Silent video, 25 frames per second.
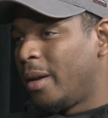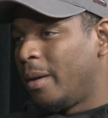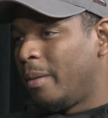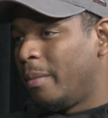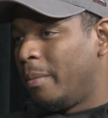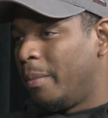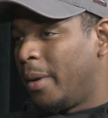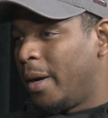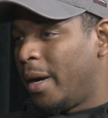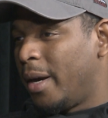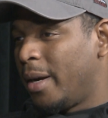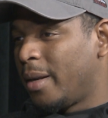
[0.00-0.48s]

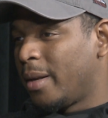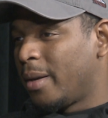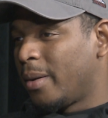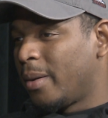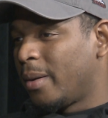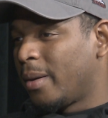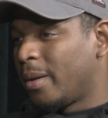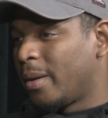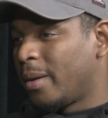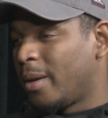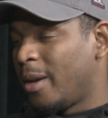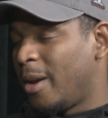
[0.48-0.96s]
But
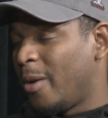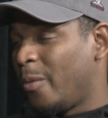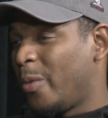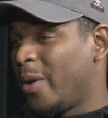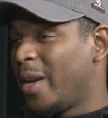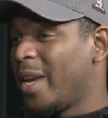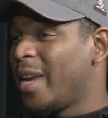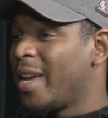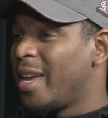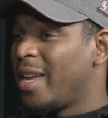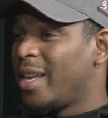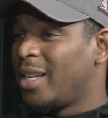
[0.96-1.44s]
if
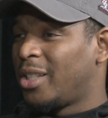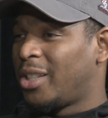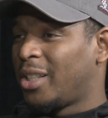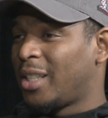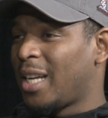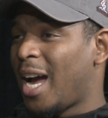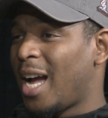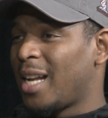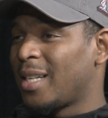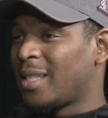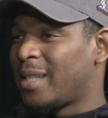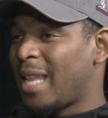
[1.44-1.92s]
we hitting
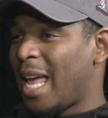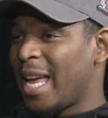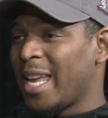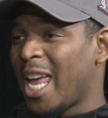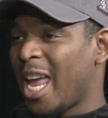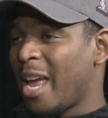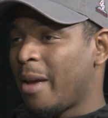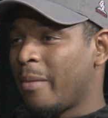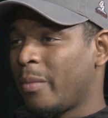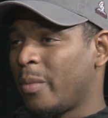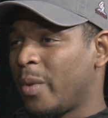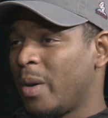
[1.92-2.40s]
shots, that
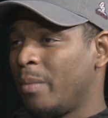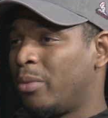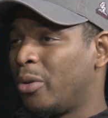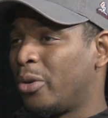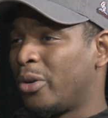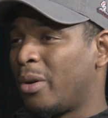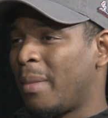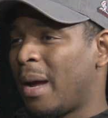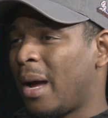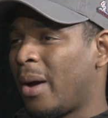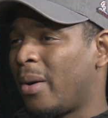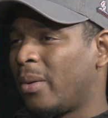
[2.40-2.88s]
game, we
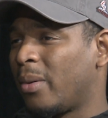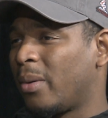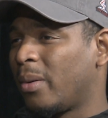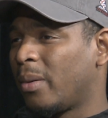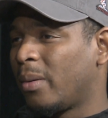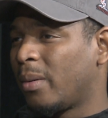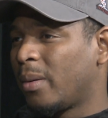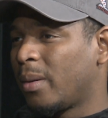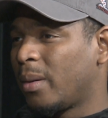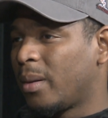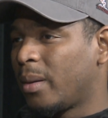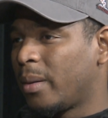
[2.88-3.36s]
blew them out
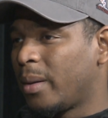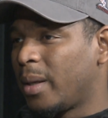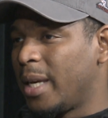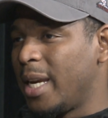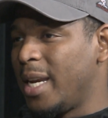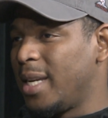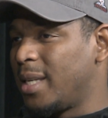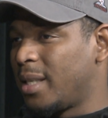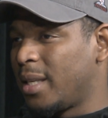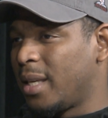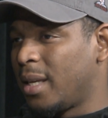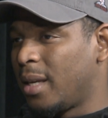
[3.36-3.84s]

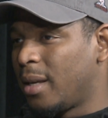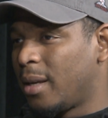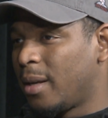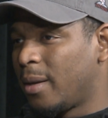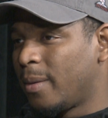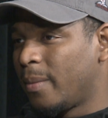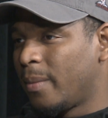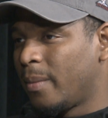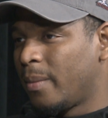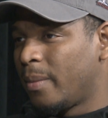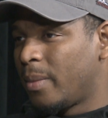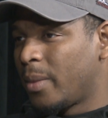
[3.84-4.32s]
easily.
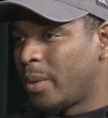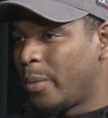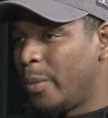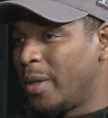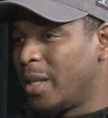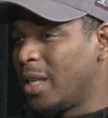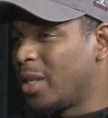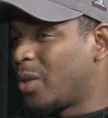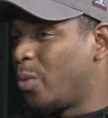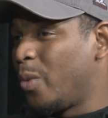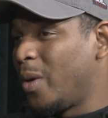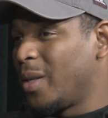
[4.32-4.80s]

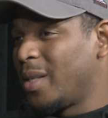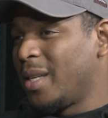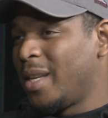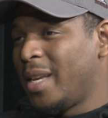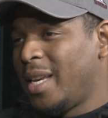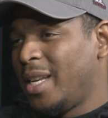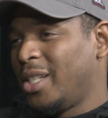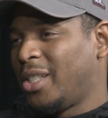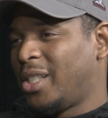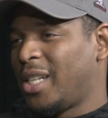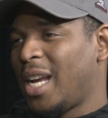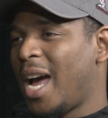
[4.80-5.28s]
We just wasn't
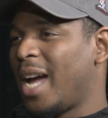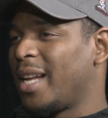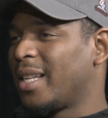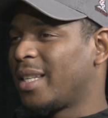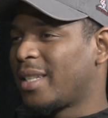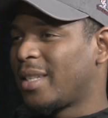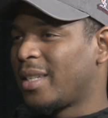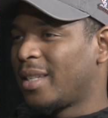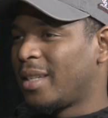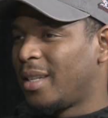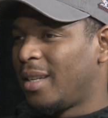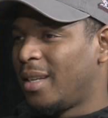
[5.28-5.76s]
hitting
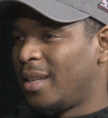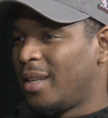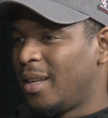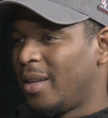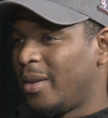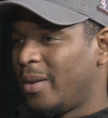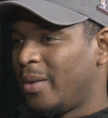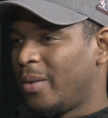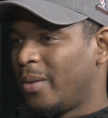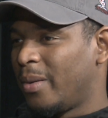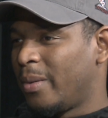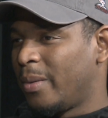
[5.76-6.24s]
shots.
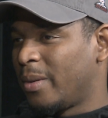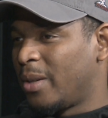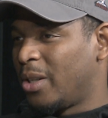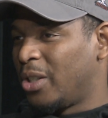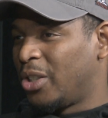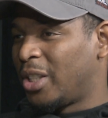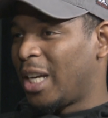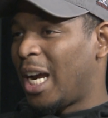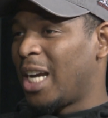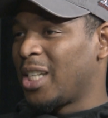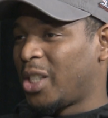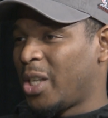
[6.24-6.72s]
The
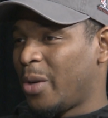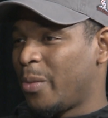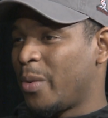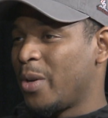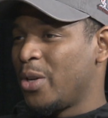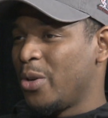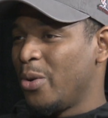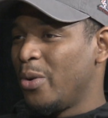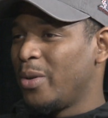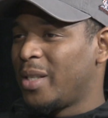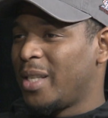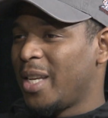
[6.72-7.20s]
shots that we
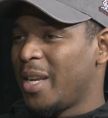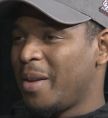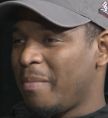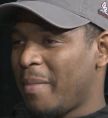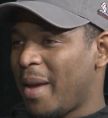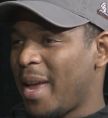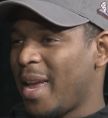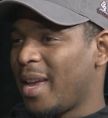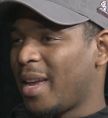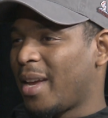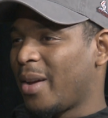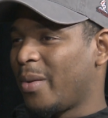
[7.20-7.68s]
usually
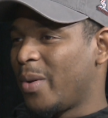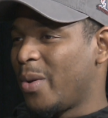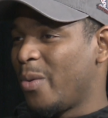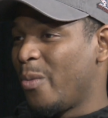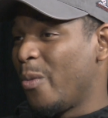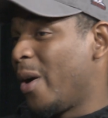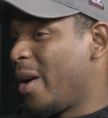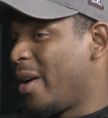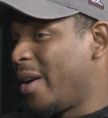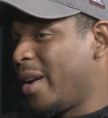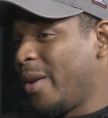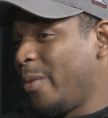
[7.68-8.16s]
make, we
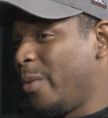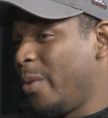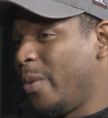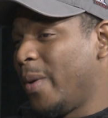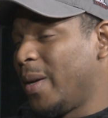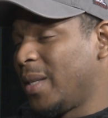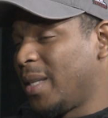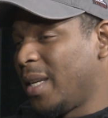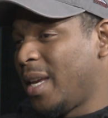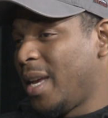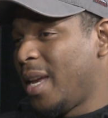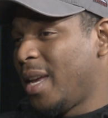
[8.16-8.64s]

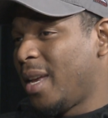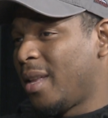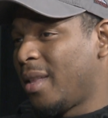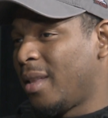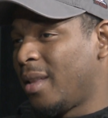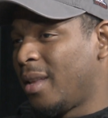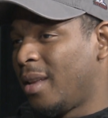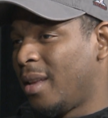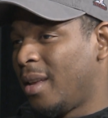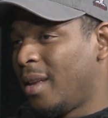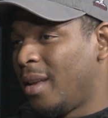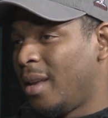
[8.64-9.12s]
wasn't
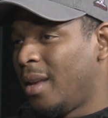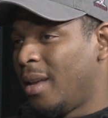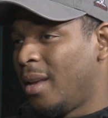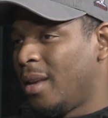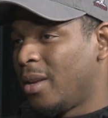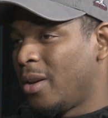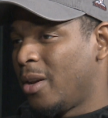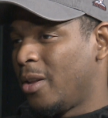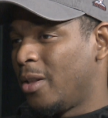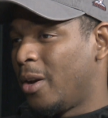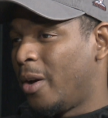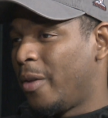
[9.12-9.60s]
hitting.
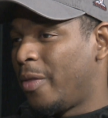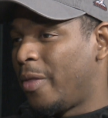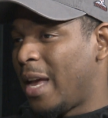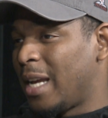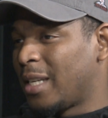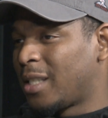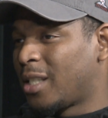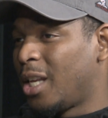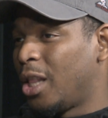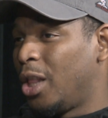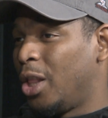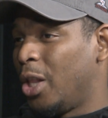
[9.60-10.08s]

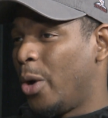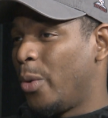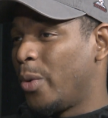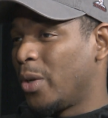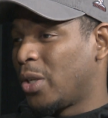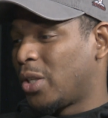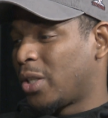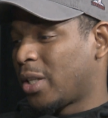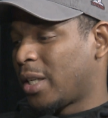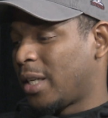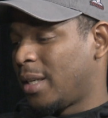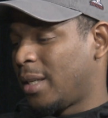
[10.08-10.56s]
That's the
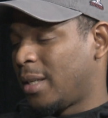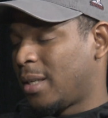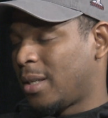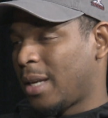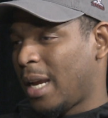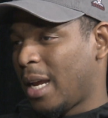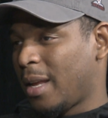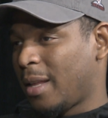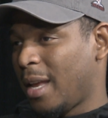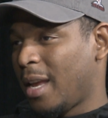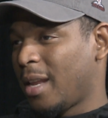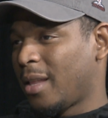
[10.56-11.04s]

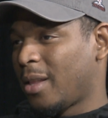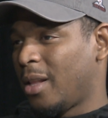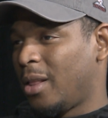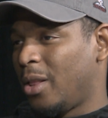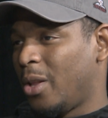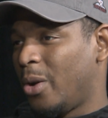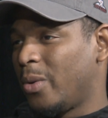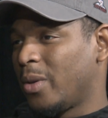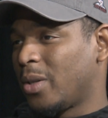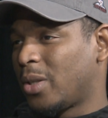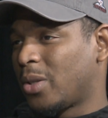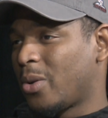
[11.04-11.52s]
lowest, I think the
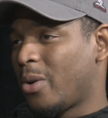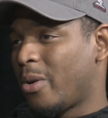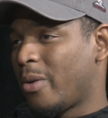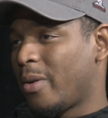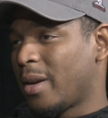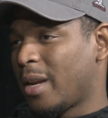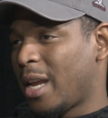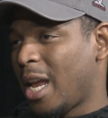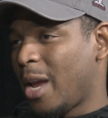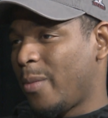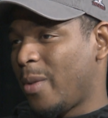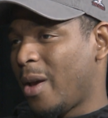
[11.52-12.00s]
lowest
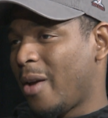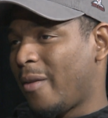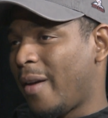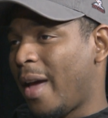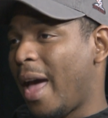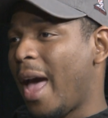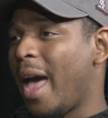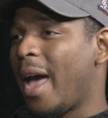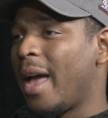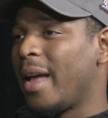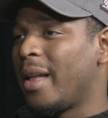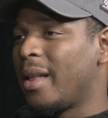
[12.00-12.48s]
scoring game we ever
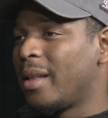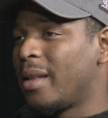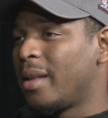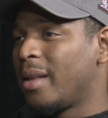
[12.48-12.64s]
had.